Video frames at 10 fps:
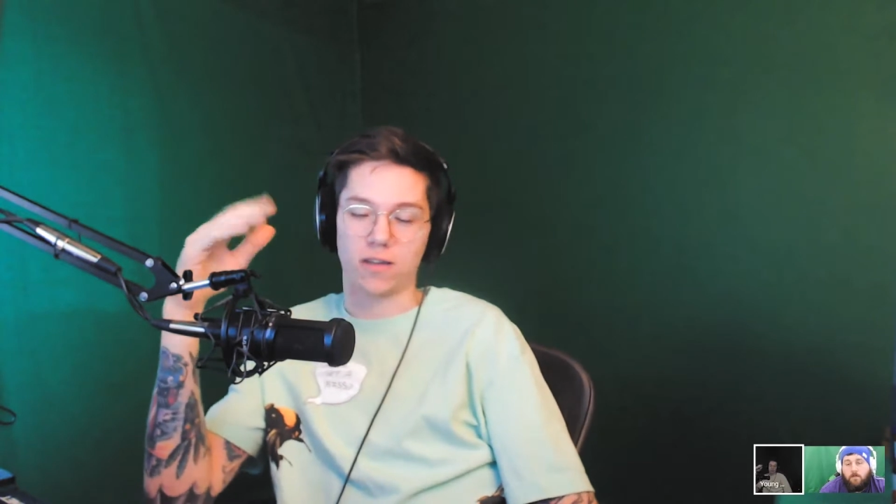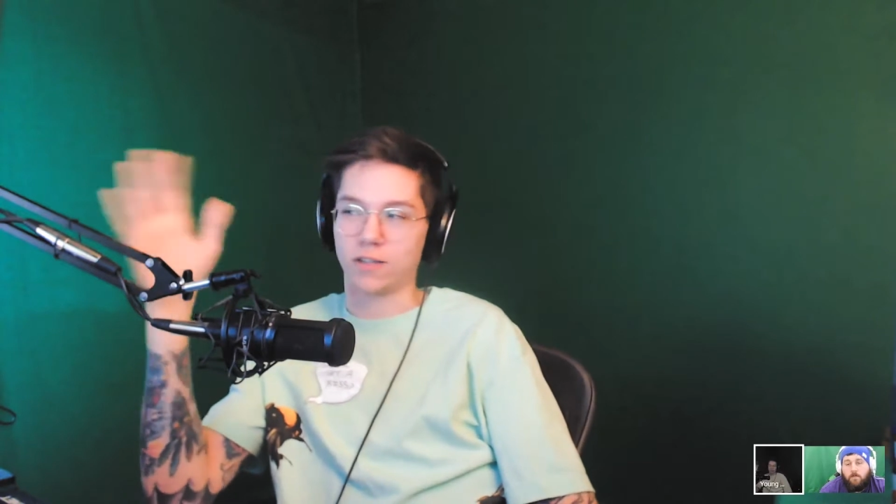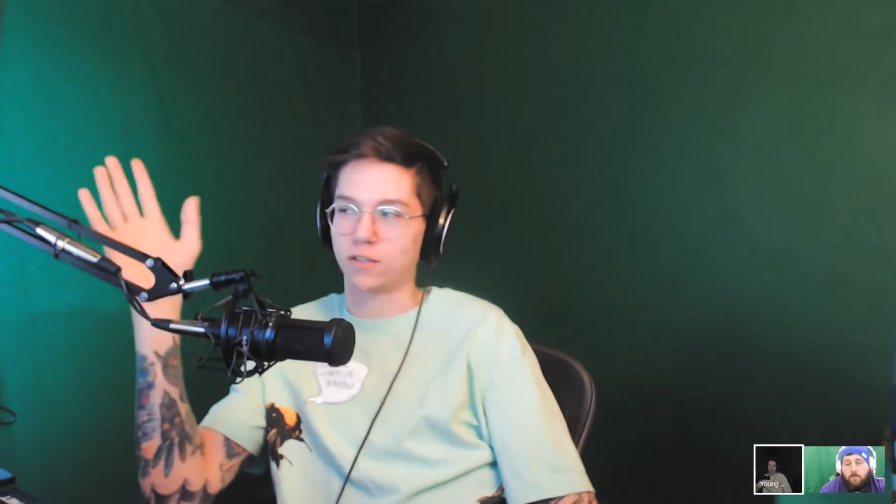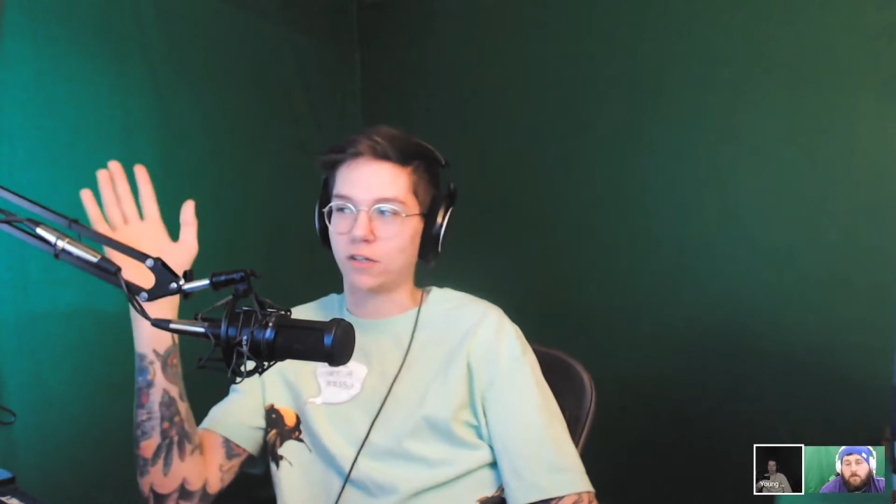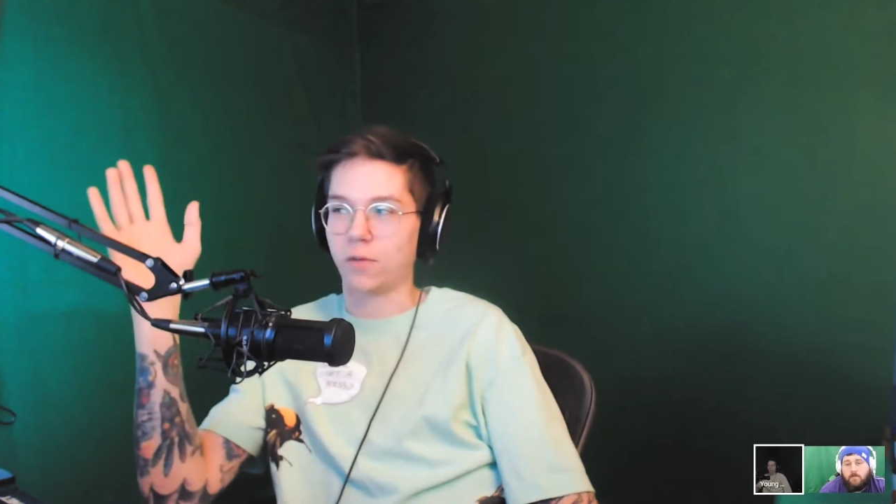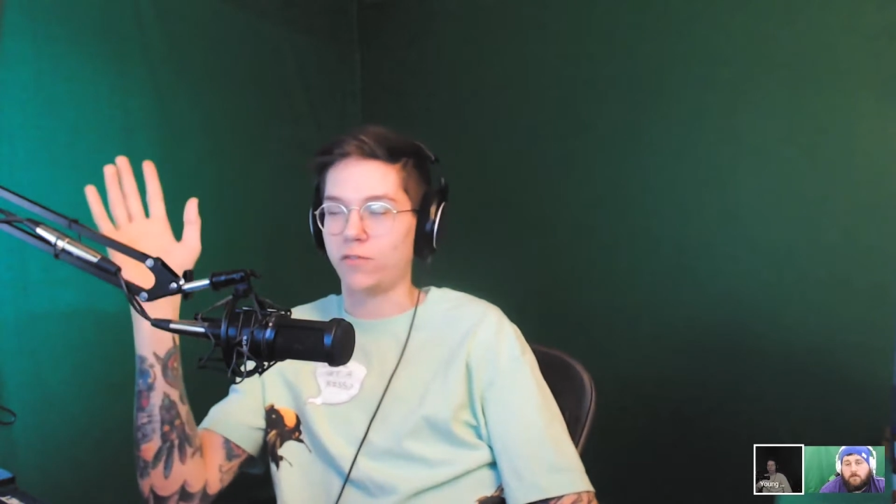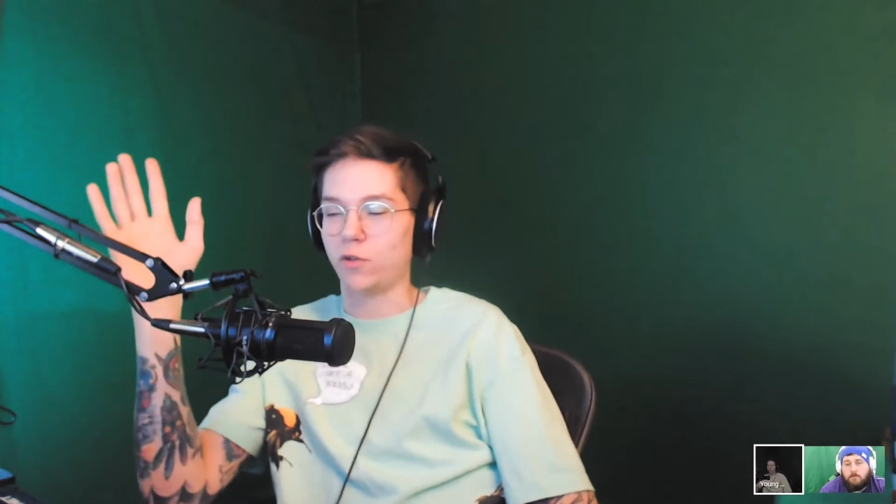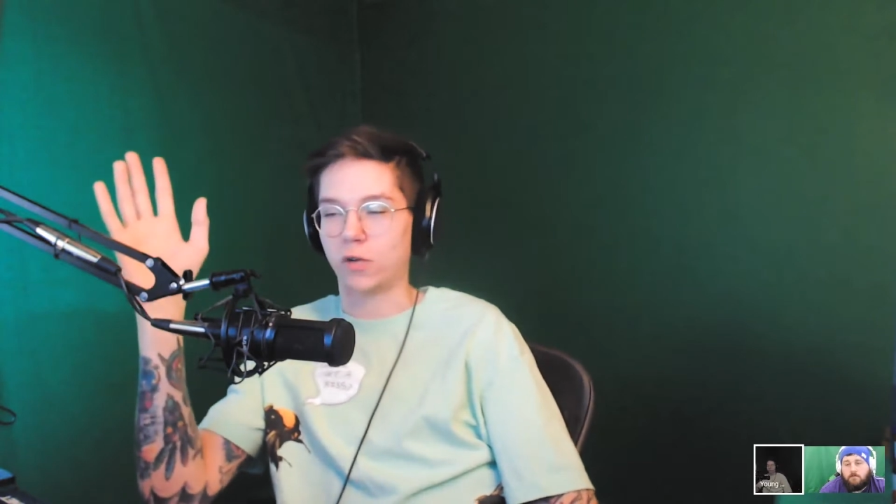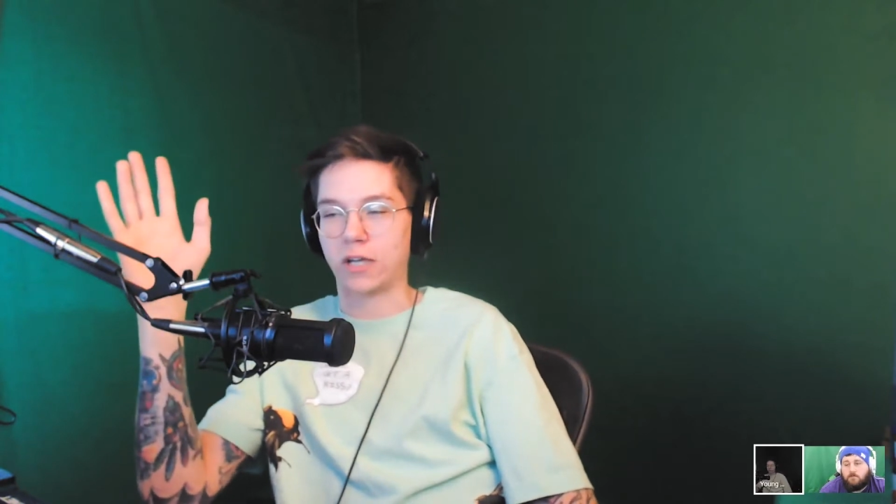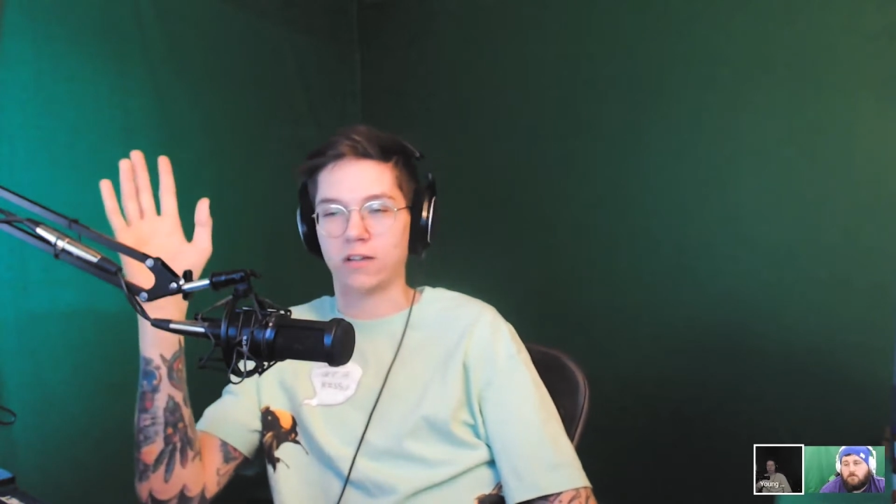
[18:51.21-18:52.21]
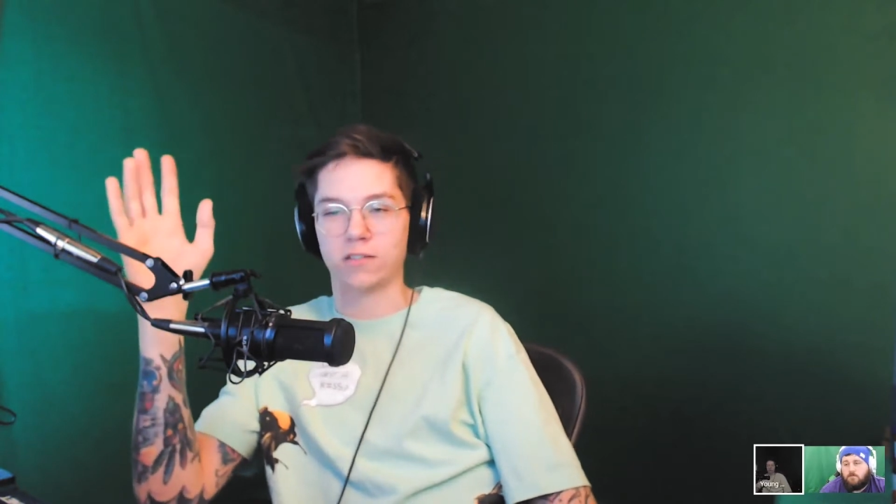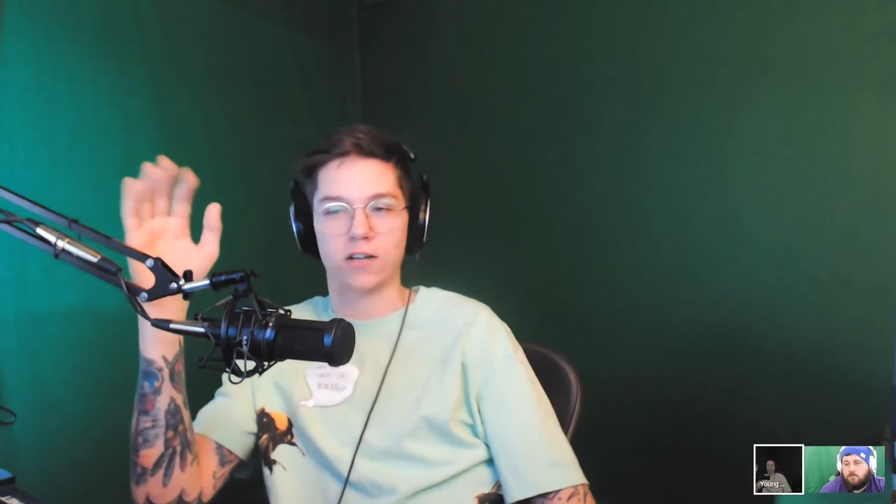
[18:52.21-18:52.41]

and I turn my viewer count